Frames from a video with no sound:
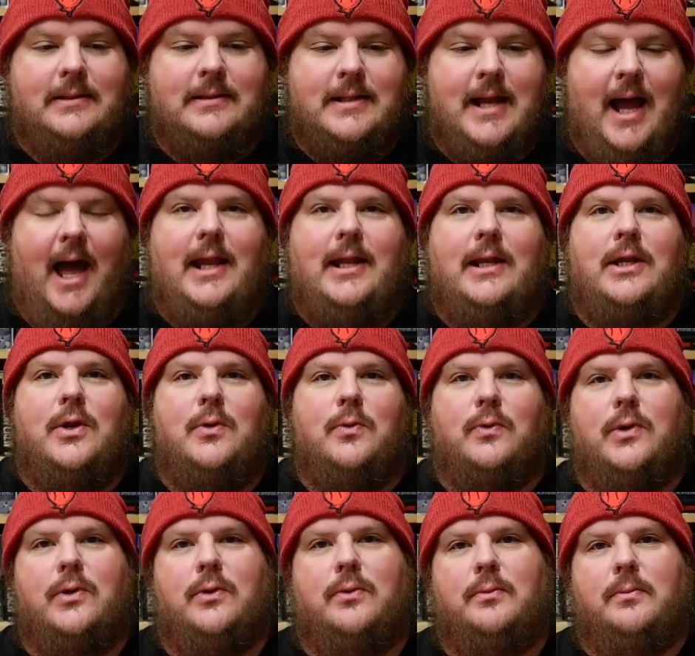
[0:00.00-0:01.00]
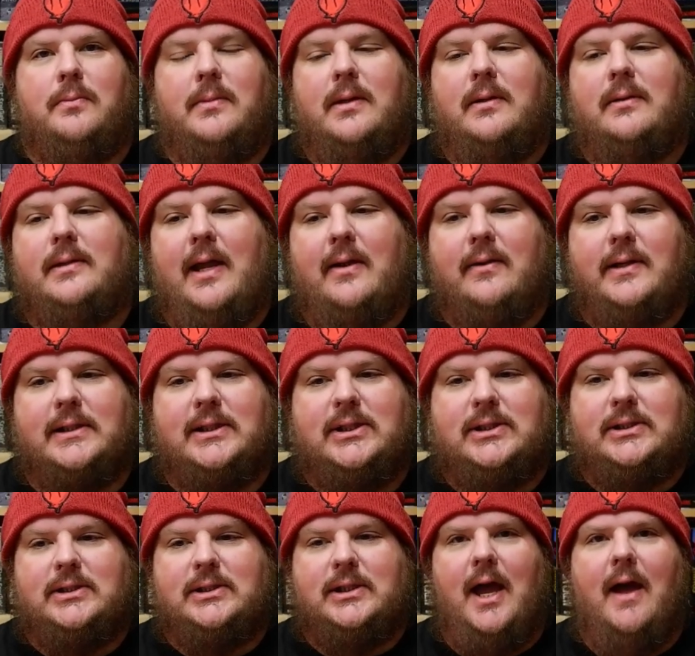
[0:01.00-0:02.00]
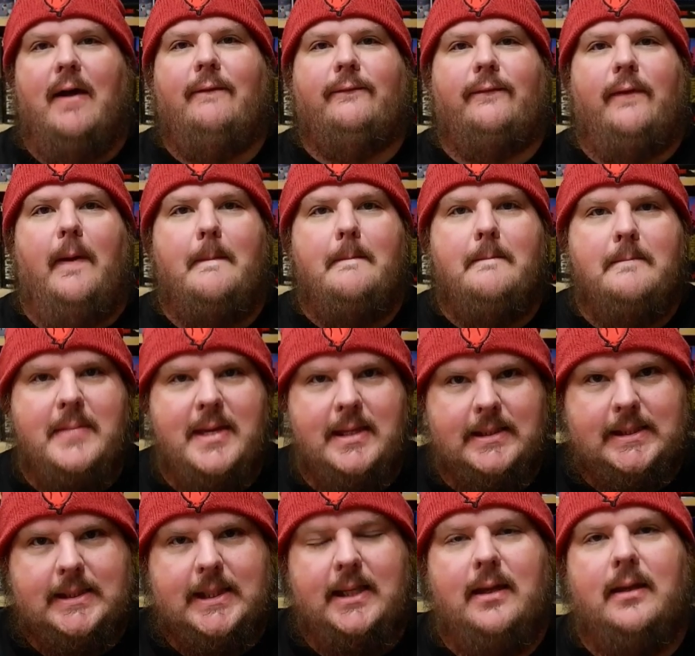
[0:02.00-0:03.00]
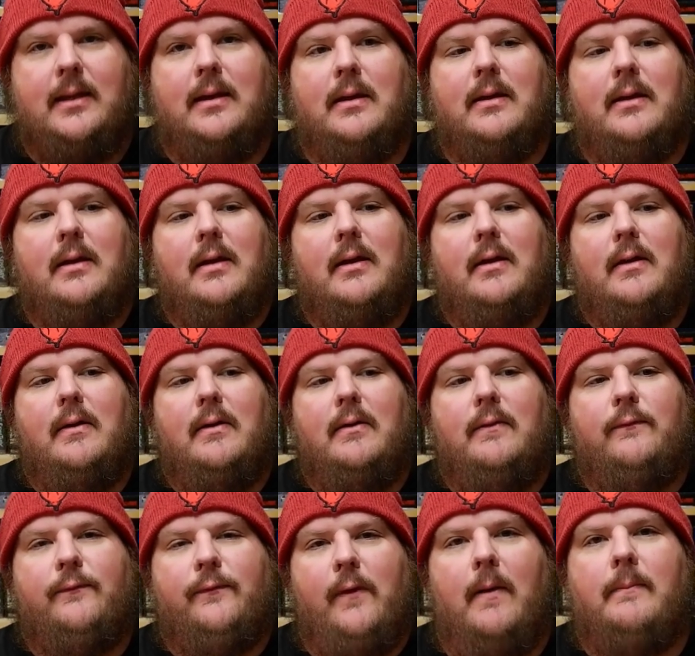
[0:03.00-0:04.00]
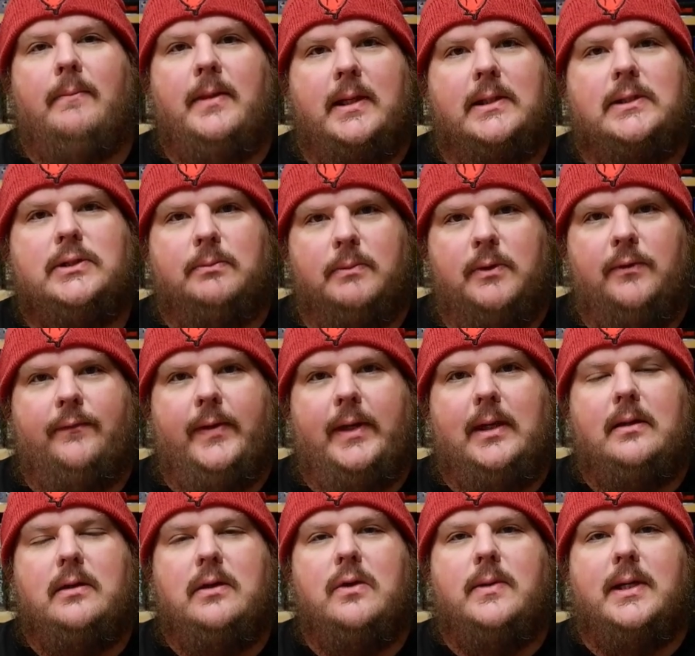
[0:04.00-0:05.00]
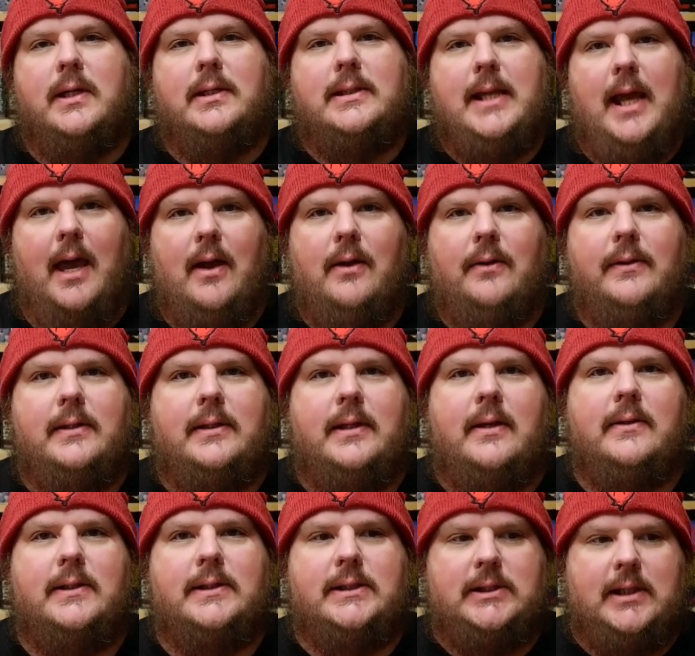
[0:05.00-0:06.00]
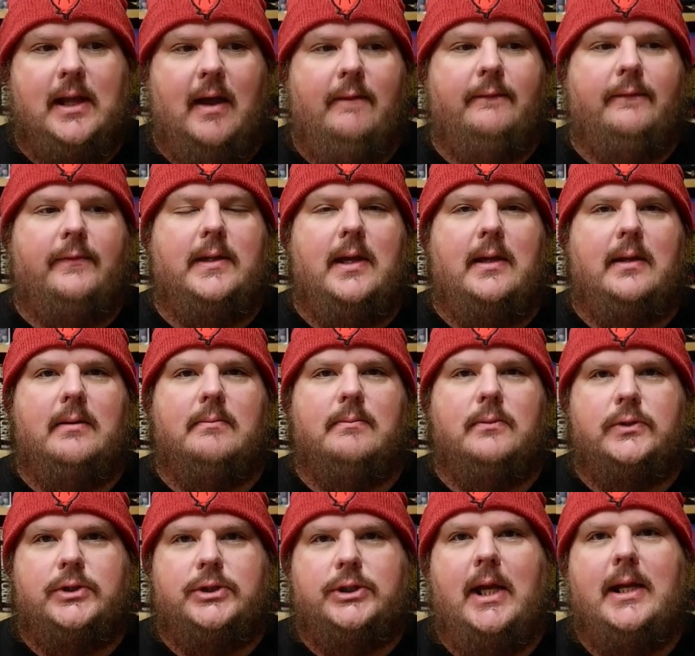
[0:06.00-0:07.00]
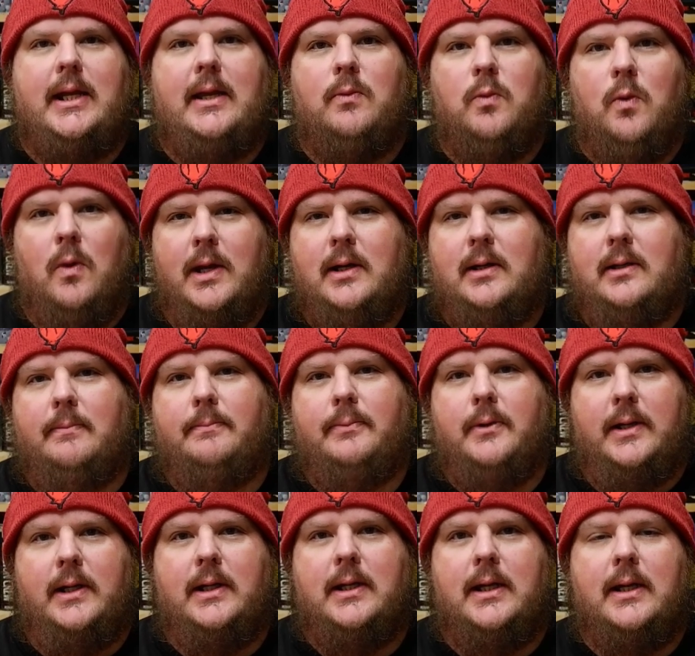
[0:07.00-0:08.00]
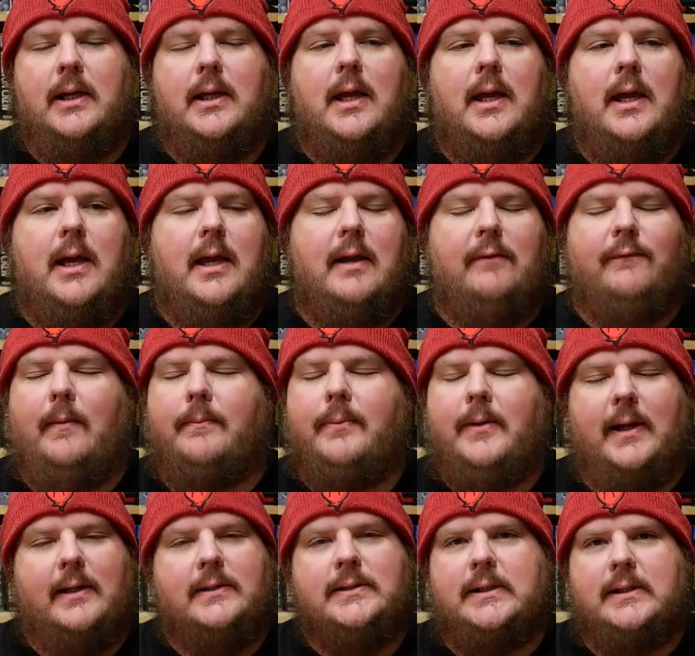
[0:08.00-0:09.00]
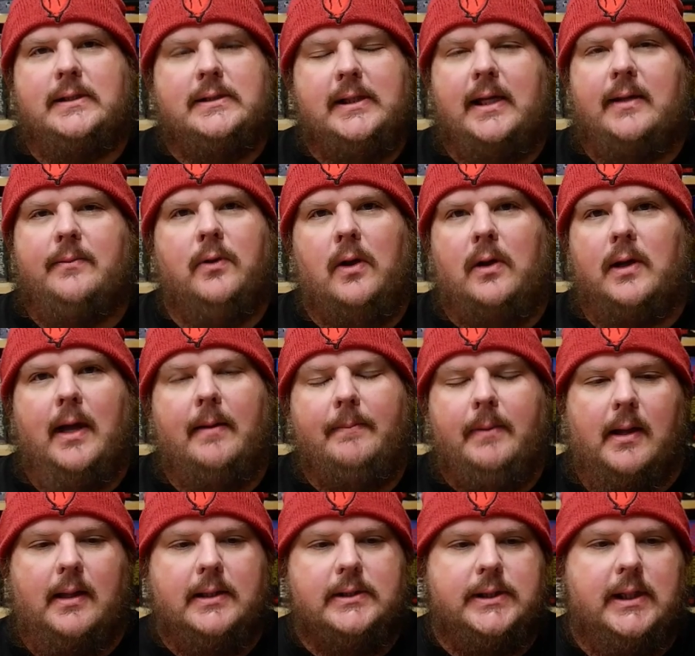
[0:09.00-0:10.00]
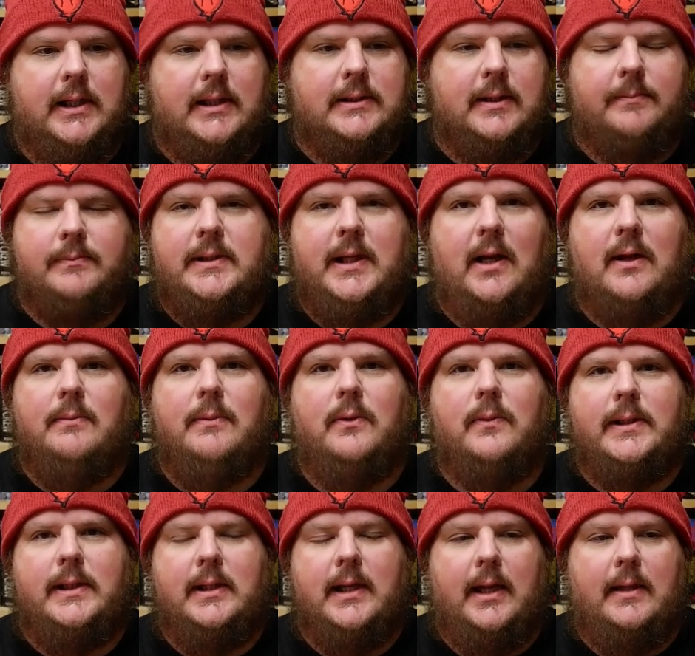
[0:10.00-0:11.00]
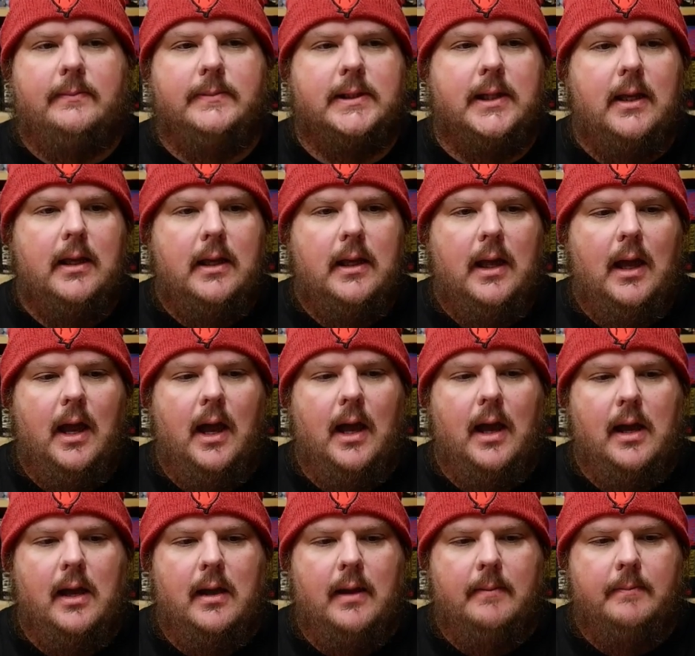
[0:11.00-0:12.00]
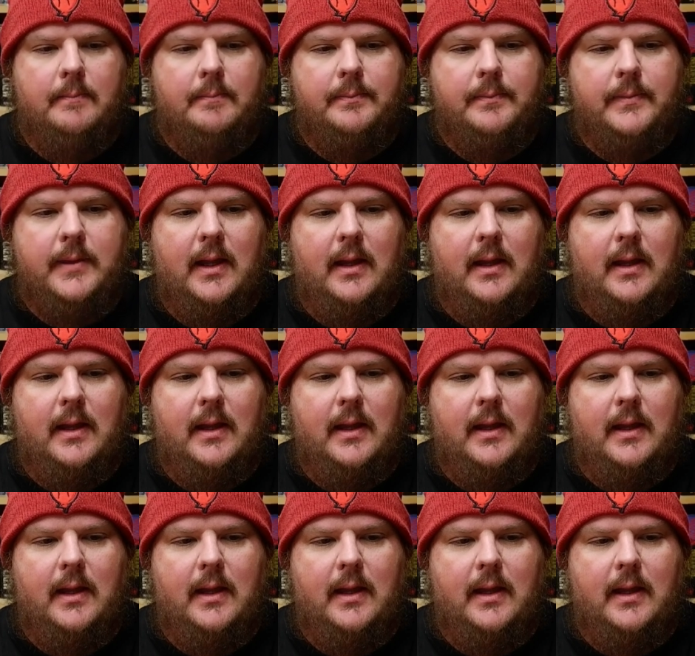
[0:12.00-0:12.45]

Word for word: not in the room. There is stuff missing from this movie. You can tell that there is stuff that Muschietti wanted to put in it. If I'm pronouncing his name wrong, I apologize. I'm terrible with names. Um,